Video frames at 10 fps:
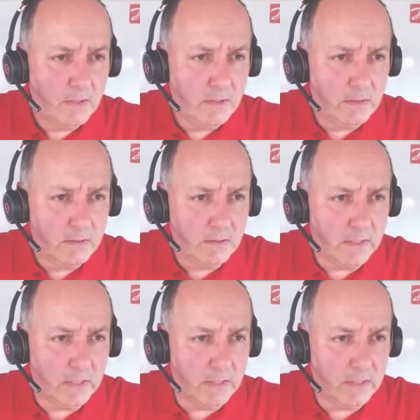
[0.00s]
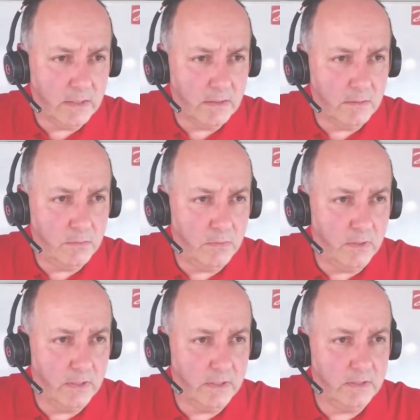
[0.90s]

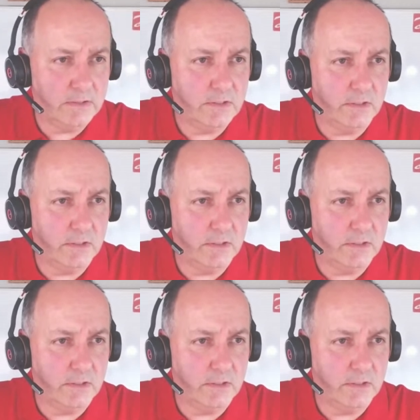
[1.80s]
Right, let's